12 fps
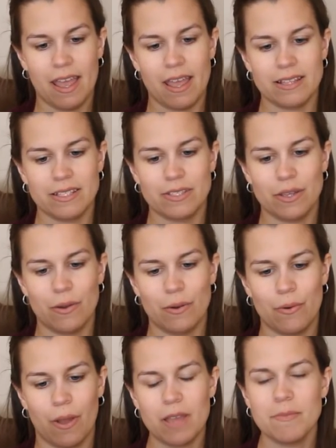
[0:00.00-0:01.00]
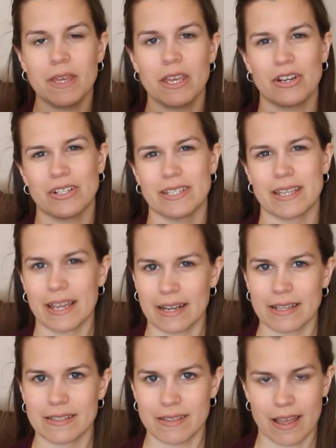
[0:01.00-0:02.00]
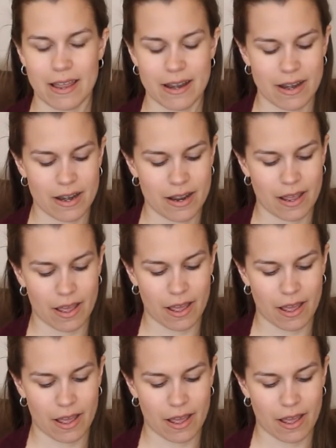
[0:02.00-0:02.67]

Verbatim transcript: And so I'm eager to get it done.